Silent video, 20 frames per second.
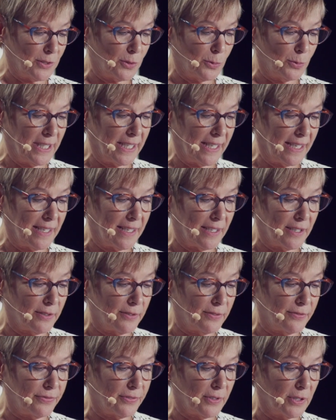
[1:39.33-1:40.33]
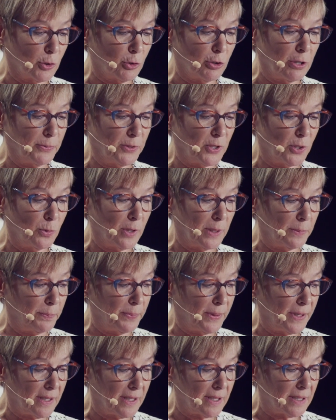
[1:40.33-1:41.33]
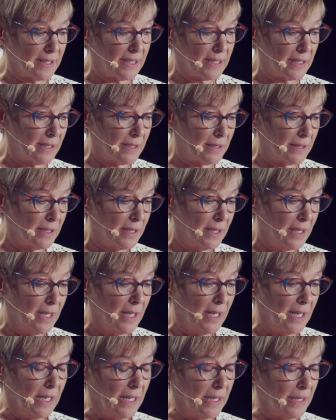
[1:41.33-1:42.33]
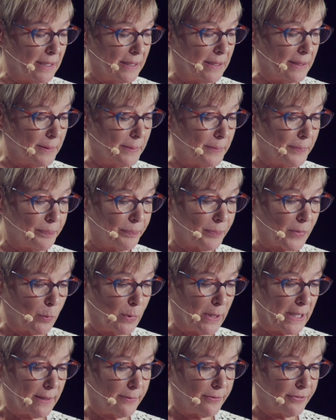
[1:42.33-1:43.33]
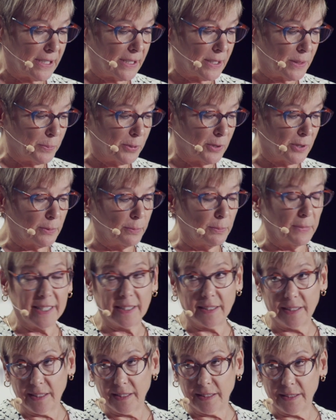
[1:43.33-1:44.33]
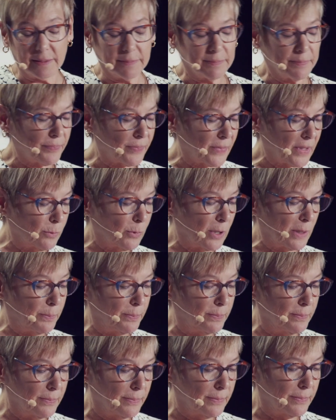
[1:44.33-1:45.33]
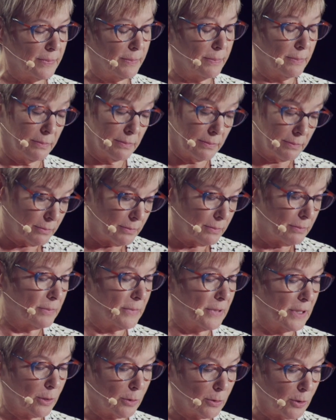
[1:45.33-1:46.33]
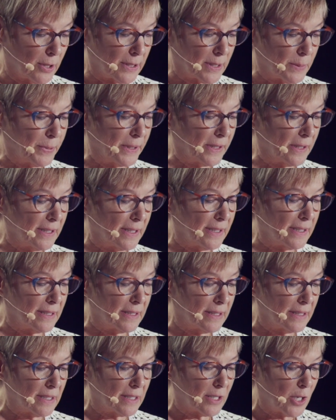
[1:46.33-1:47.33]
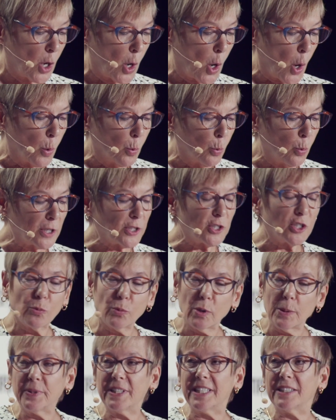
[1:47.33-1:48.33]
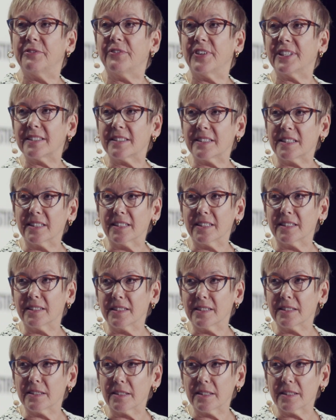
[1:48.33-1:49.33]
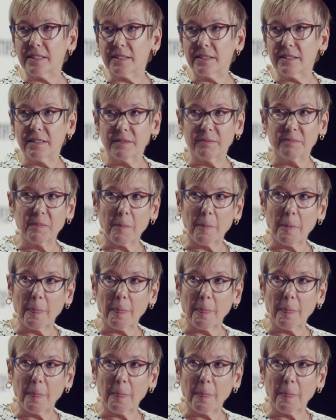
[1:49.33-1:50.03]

So we have crypto went bust. Facebook, Meta went, lost billions. What should we be investing in these days?